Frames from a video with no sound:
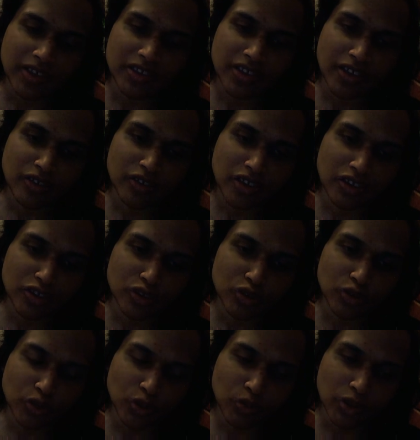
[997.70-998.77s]
I guess I, don't, I just
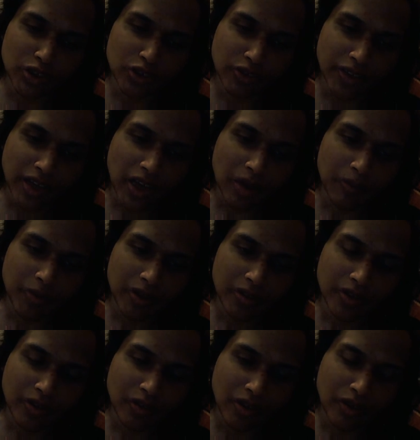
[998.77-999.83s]
don't know what's going to happen.
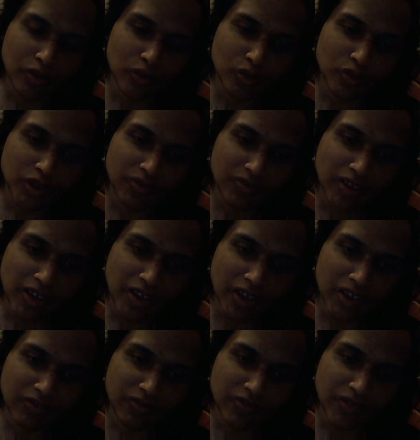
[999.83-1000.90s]
You know, I don't know if I,
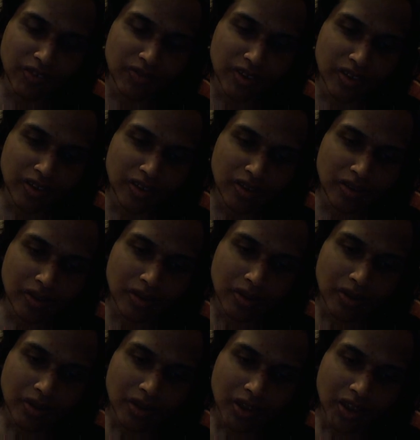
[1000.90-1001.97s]
if, if the,
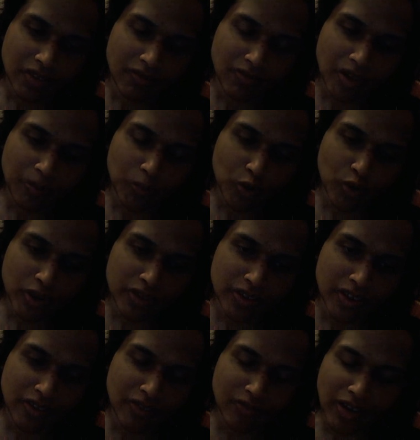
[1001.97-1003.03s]
if I'm going to
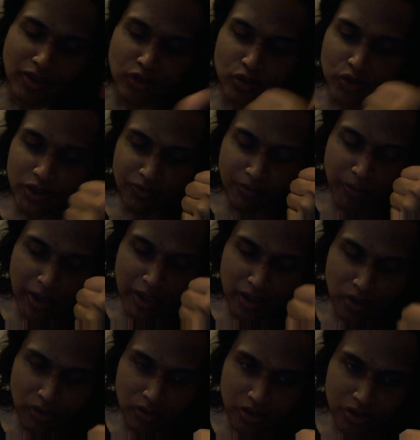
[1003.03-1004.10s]
get, I don't know if my
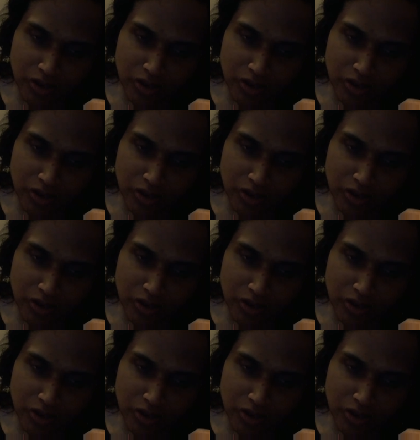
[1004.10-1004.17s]
loan